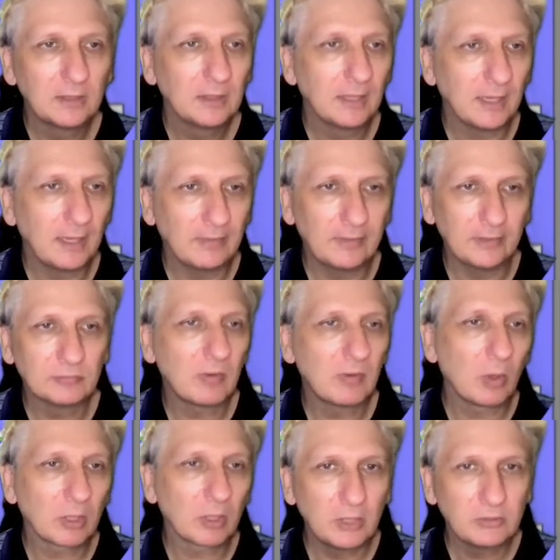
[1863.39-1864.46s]
Uh, there's
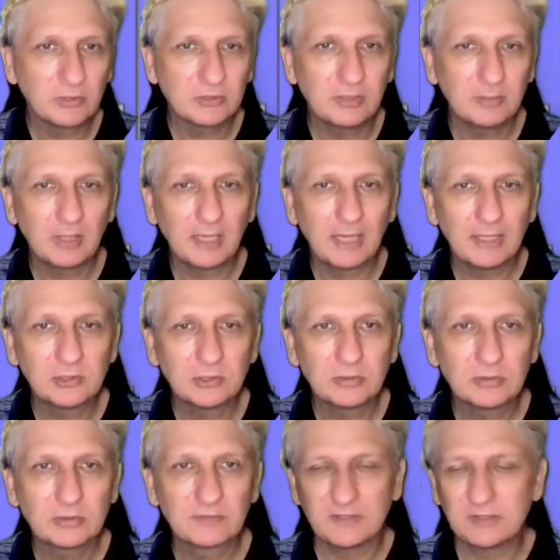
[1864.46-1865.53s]
roller coaster
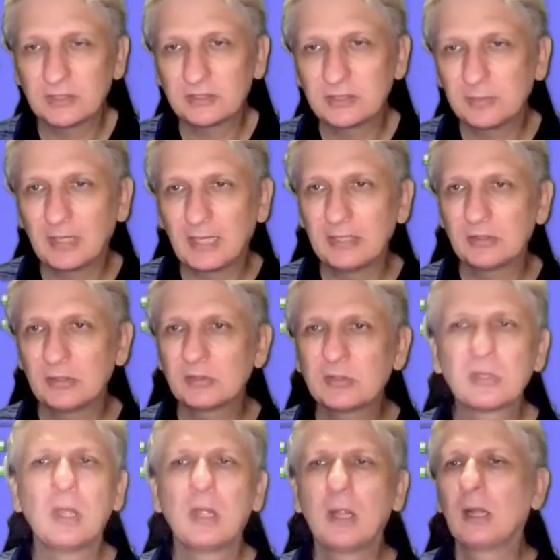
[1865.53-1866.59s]
simulations, physics simulations,
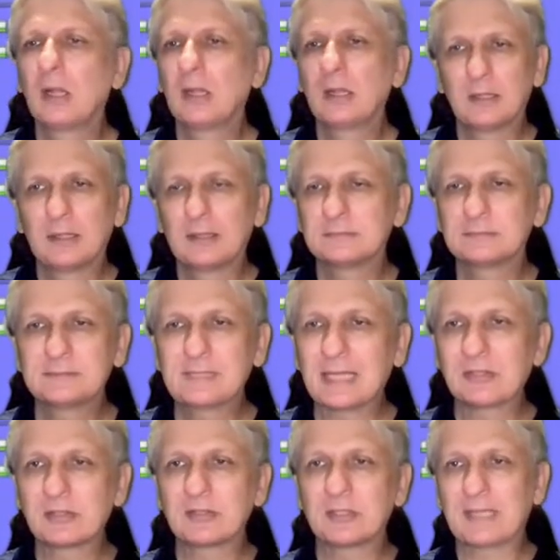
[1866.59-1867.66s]

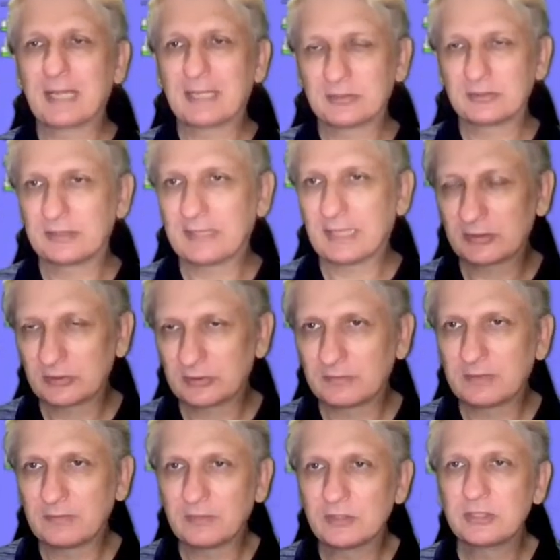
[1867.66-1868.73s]
dozens and dozens and dozens of
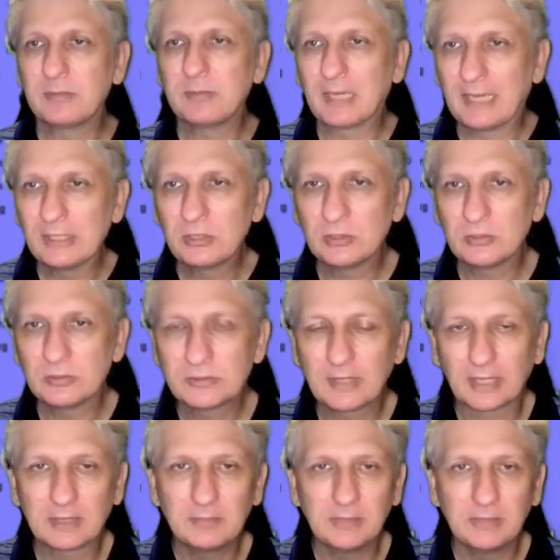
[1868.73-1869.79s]
different simulations that
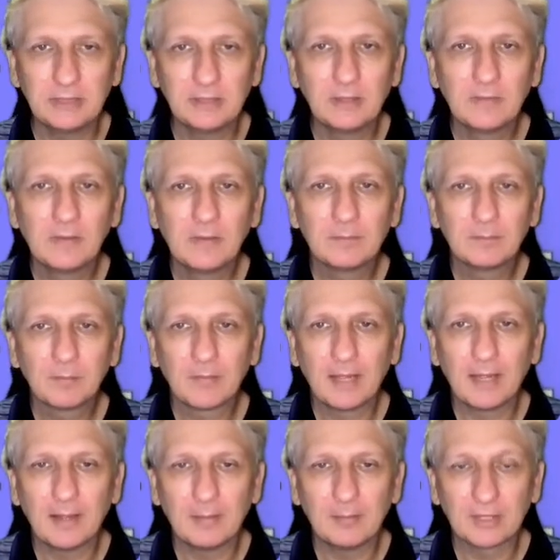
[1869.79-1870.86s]
can be
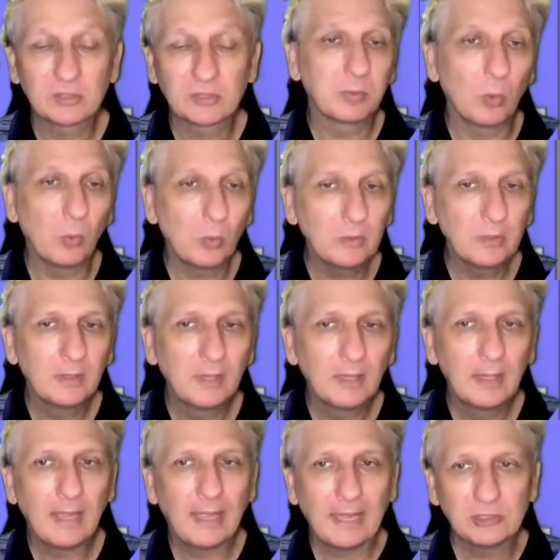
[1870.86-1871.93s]
um, explored
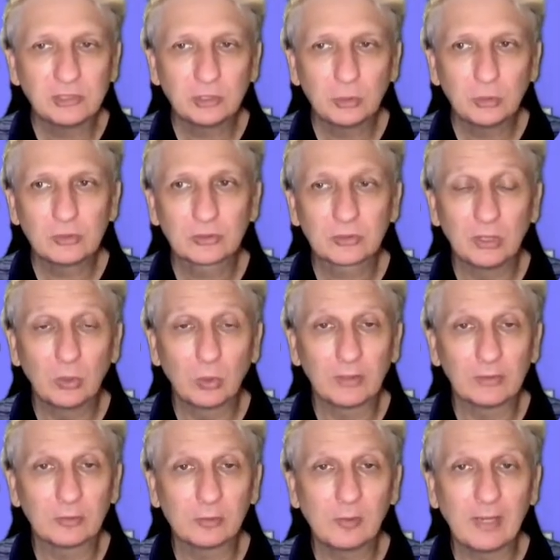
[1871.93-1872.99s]
and students can look at
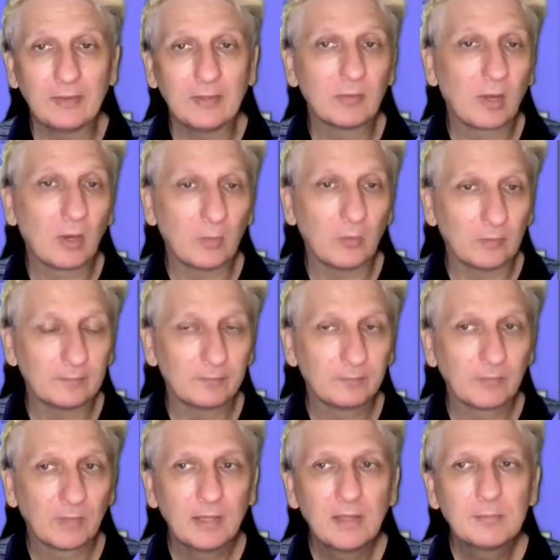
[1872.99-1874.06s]
creating their own,
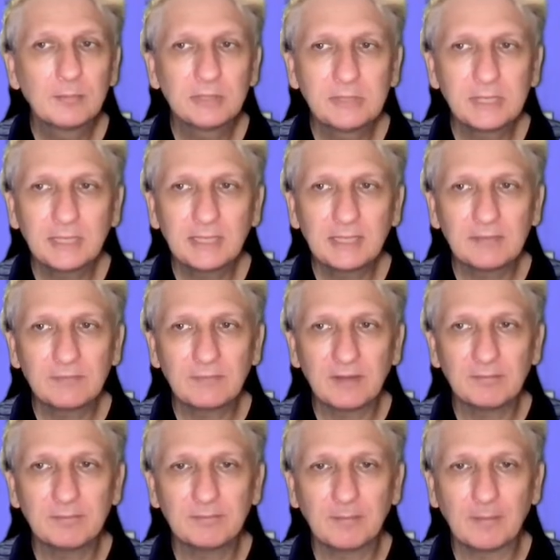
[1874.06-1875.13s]
particularly if
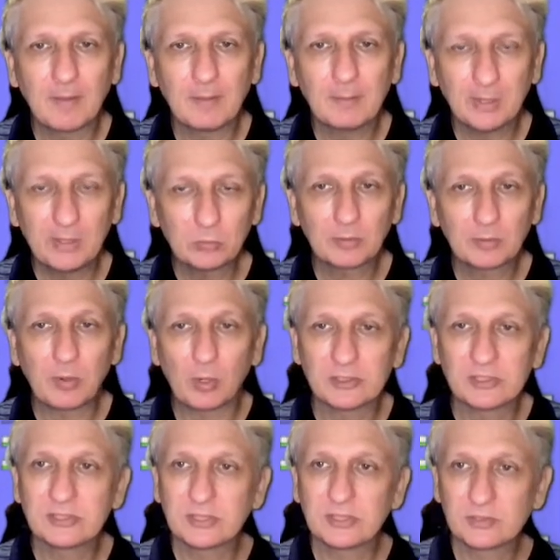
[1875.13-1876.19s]
they're built upon
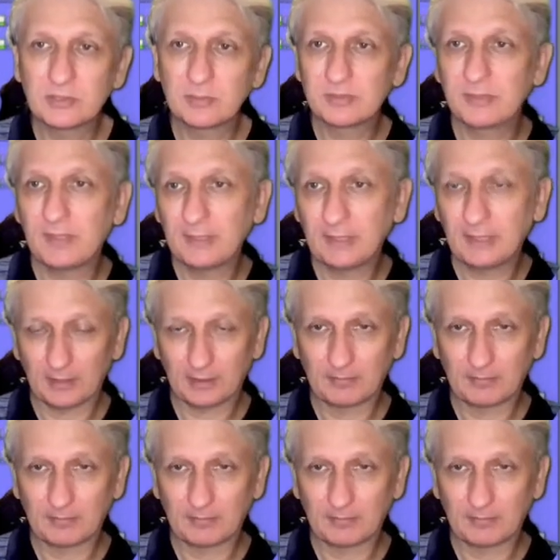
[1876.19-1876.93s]
systems thinking,